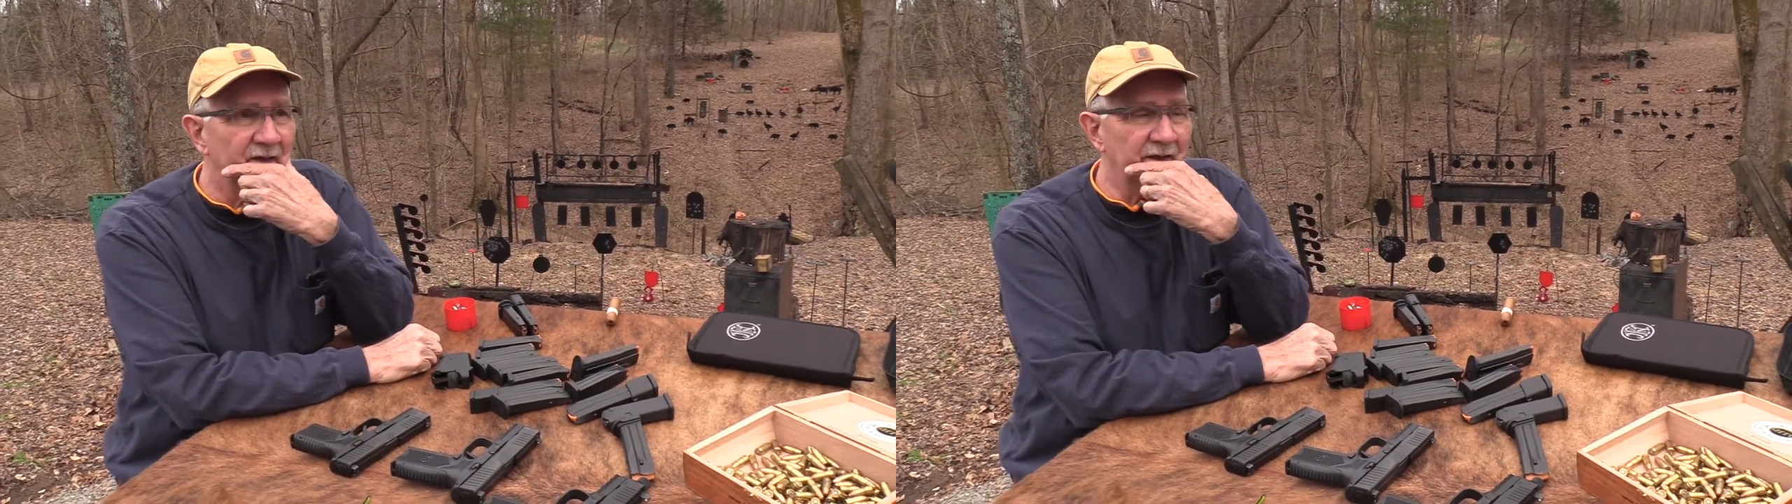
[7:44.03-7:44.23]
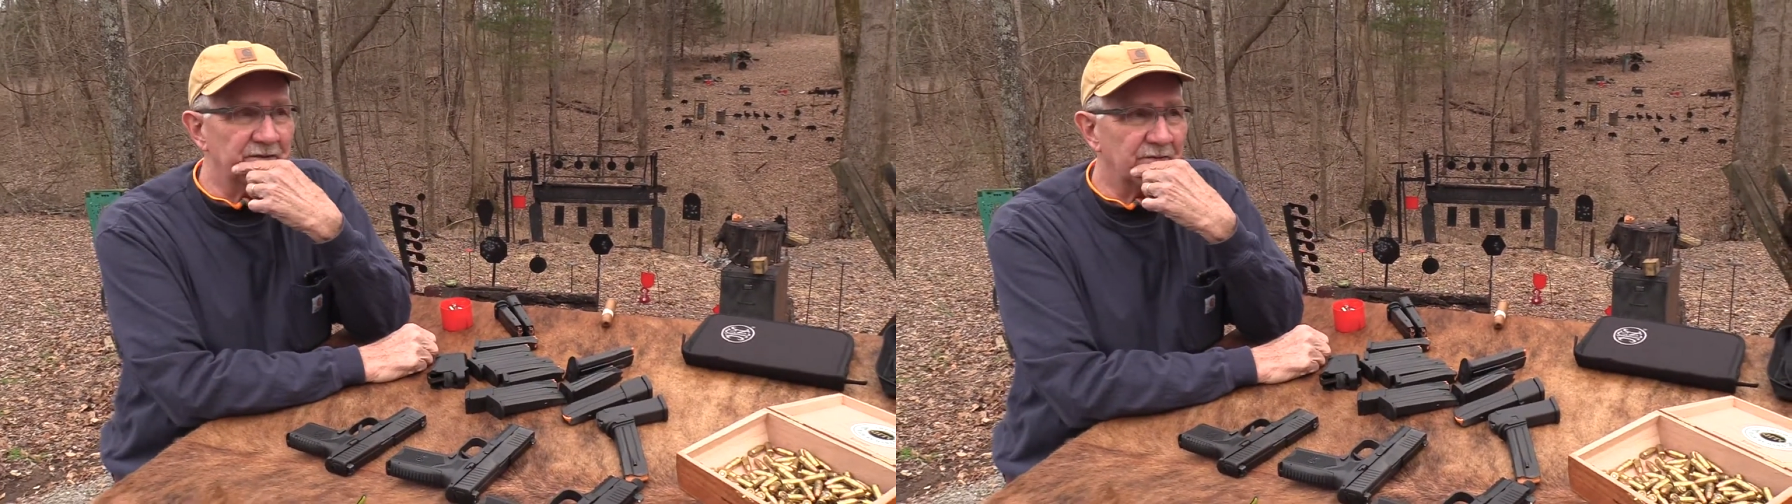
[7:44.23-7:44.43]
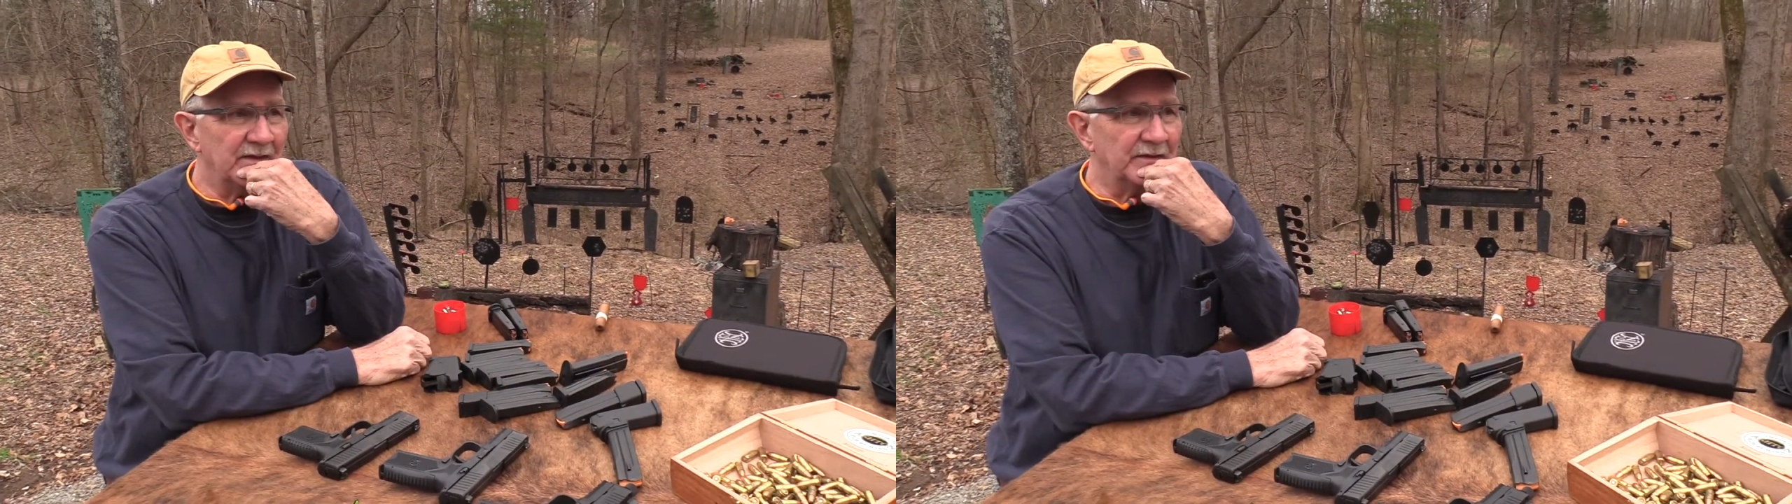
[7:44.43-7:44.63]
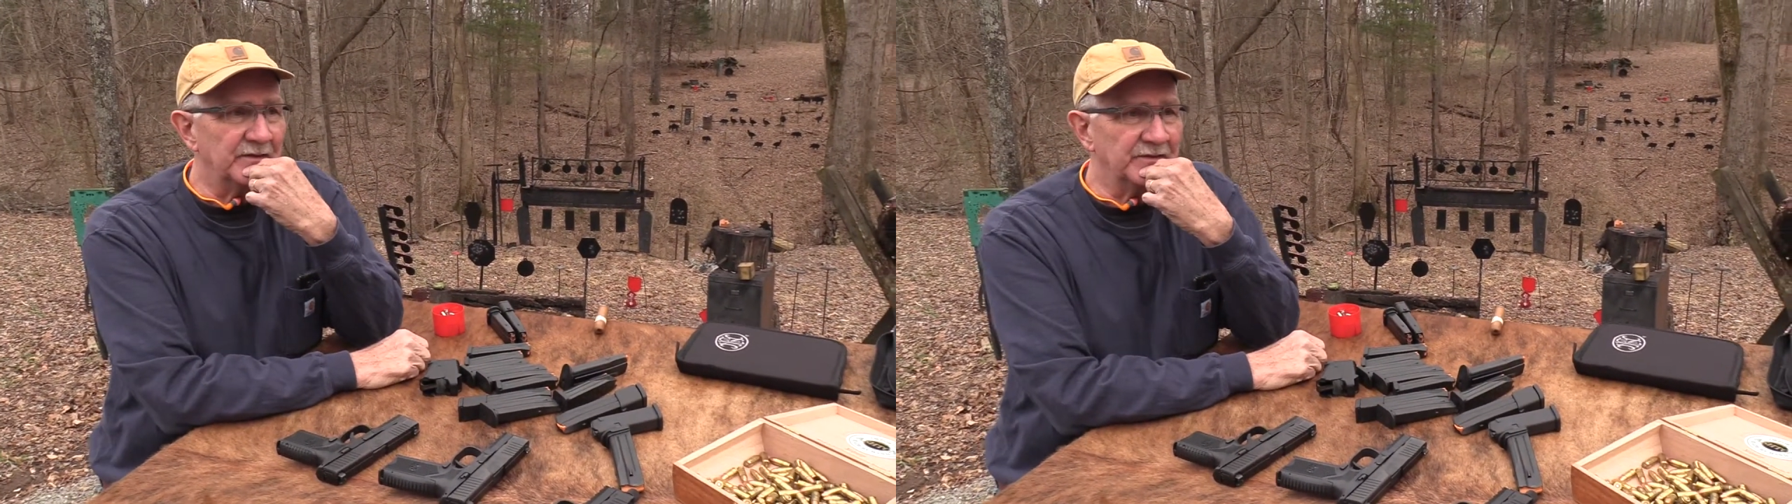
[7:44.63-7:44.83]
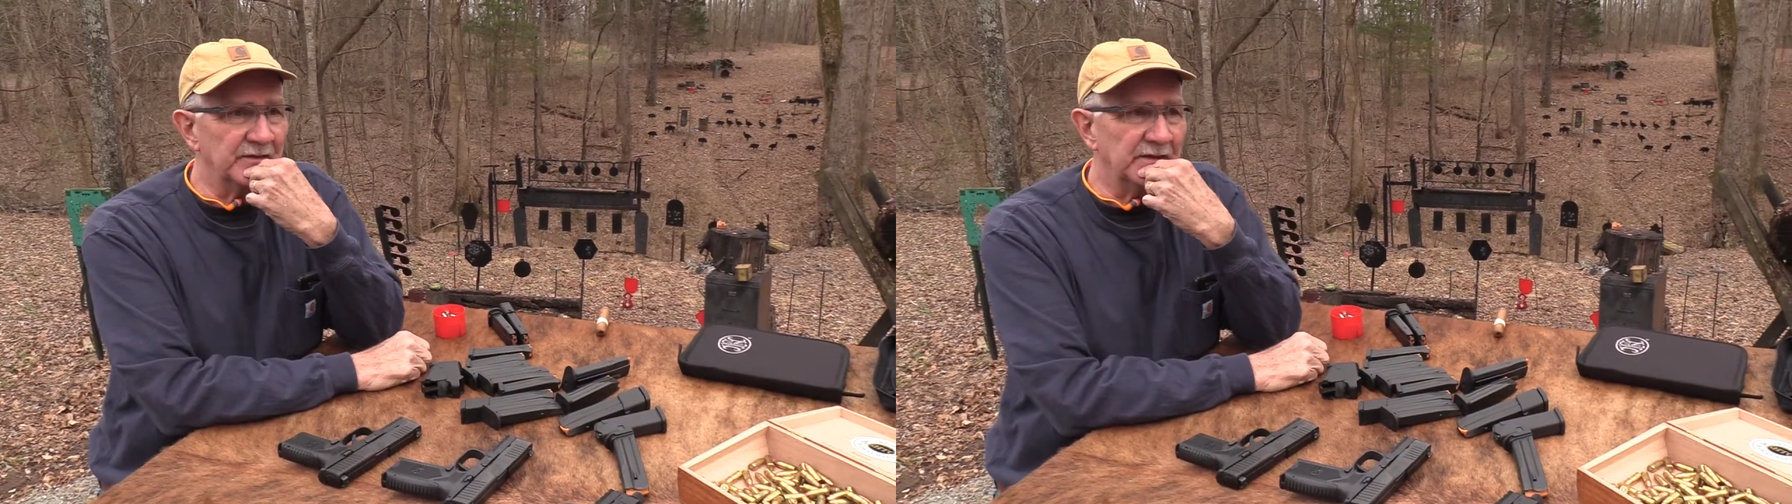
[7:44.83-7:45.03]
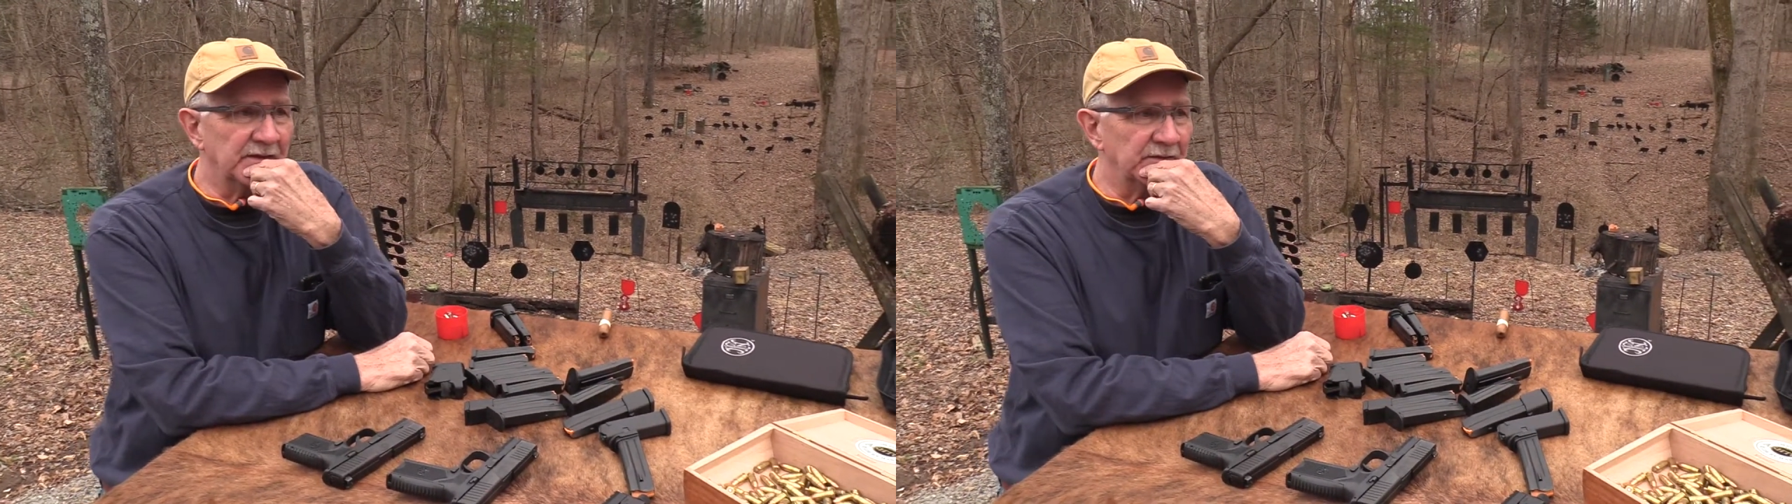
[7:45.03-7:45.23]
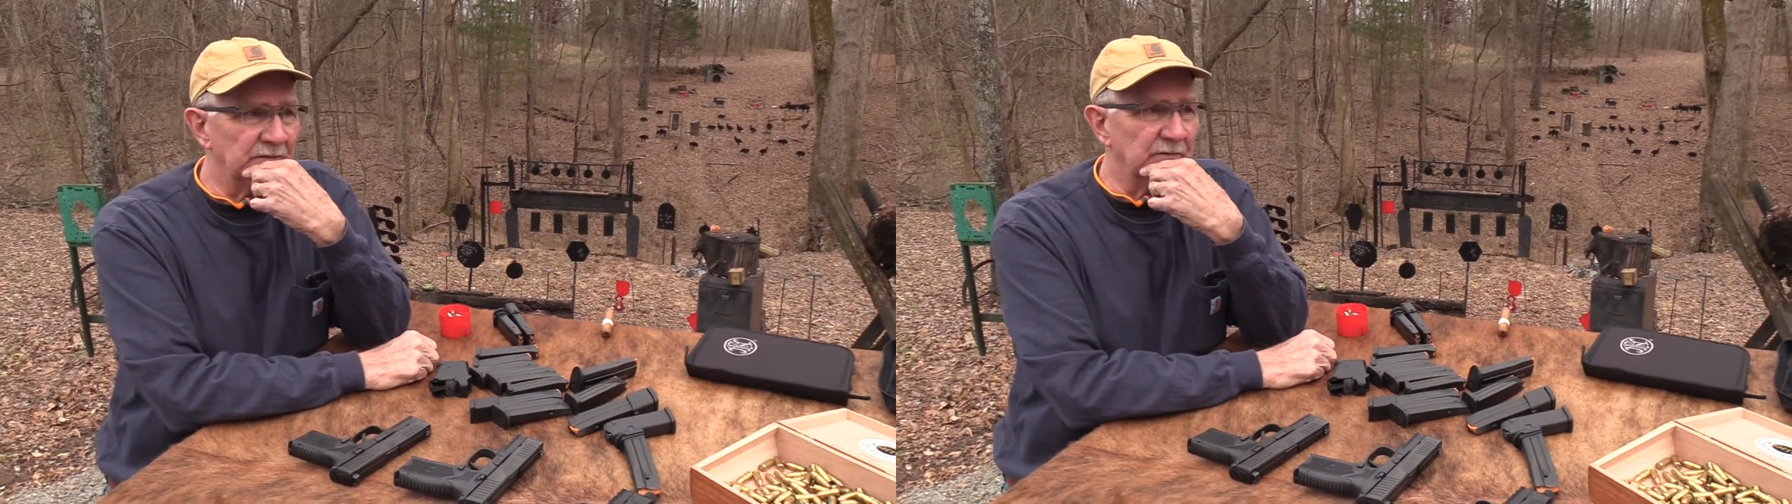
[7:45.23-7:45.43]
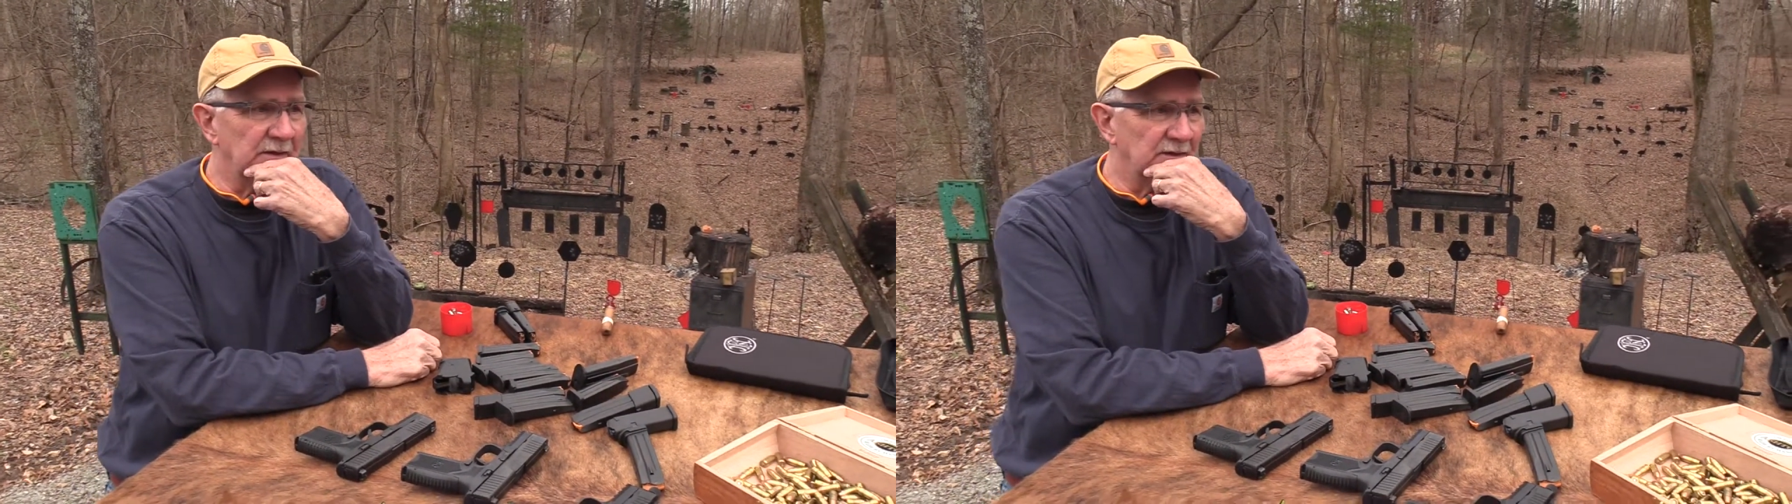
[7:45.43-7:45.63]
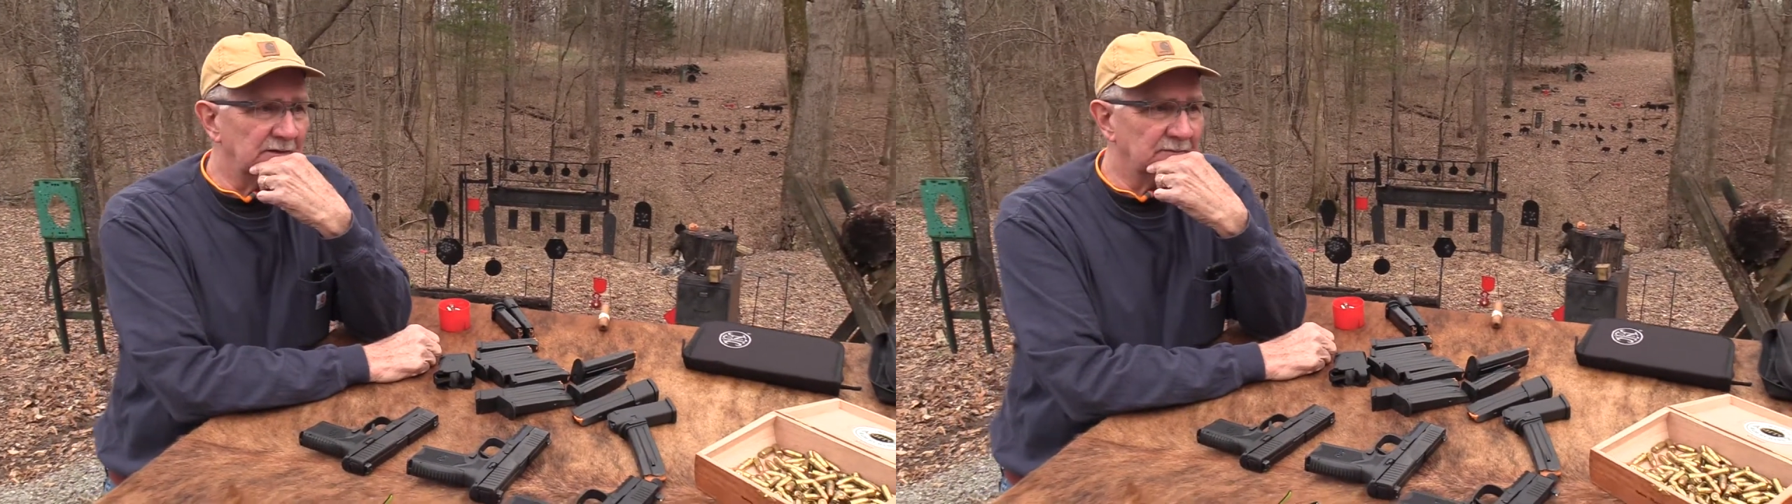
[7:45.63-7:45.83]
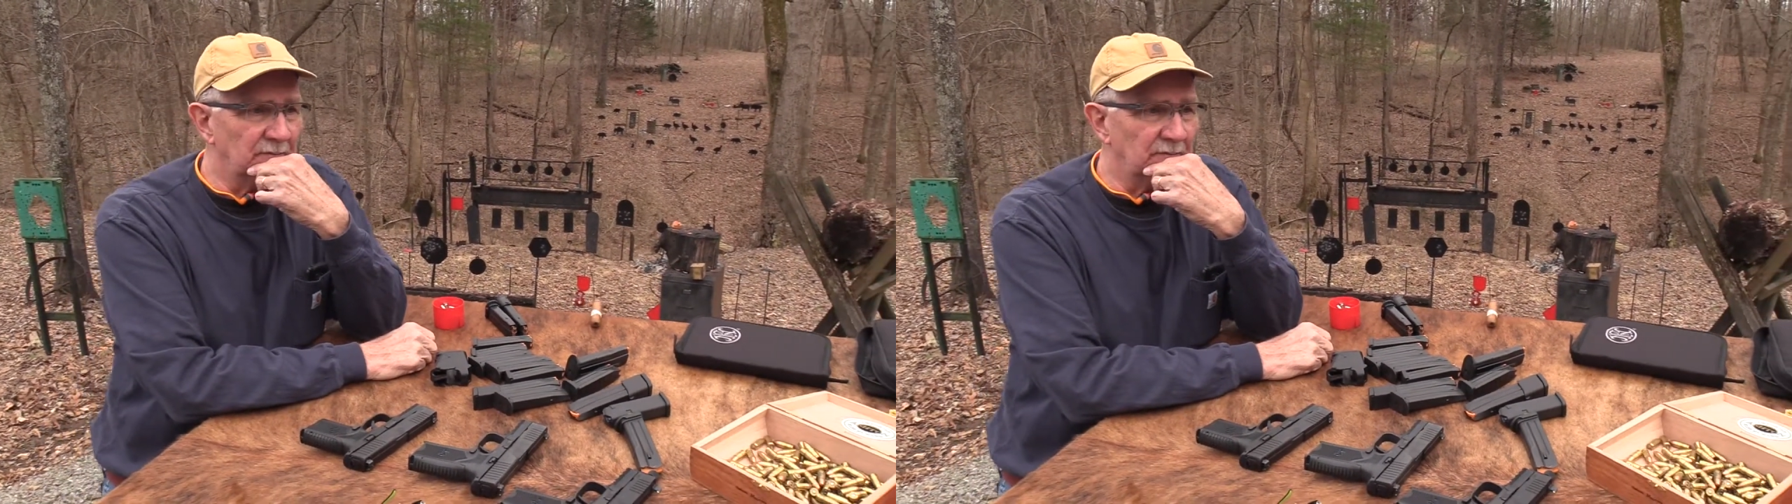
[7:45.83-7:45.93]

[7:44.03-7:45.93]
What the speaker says: That's right, because it can,